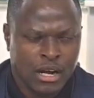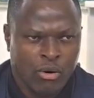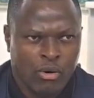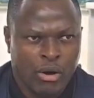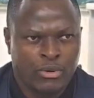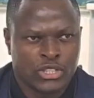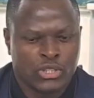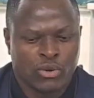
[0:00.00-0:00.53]

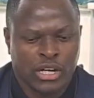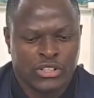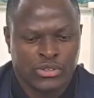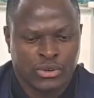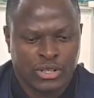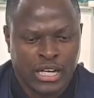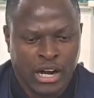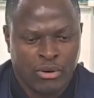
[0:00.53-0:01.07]
where we saw a
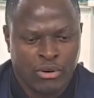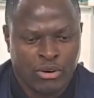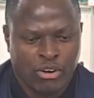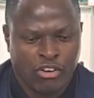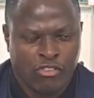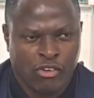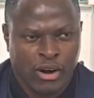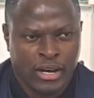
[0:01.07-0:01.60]
drawdown
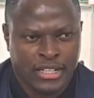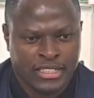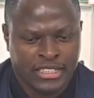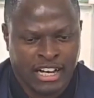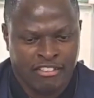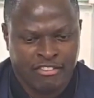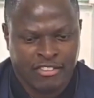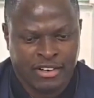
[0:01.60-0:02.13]
of our
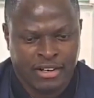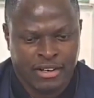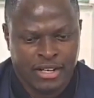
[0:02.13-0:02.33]
reserve,